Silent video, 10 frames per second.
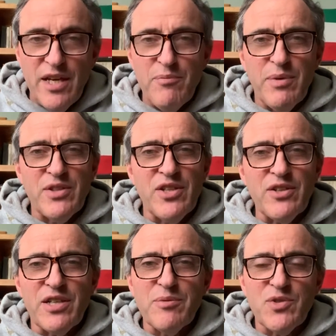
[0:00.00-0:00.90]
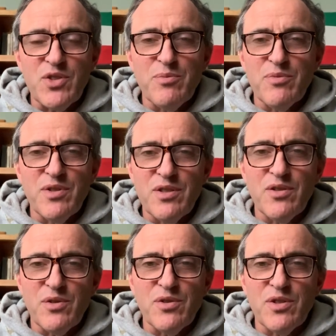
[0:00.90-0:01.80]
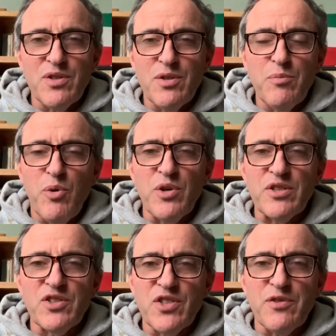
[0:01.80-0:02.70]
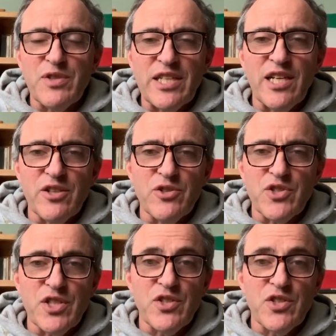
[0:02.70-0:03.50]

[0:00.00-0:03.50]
But here comes some important stuff that Gallagher says.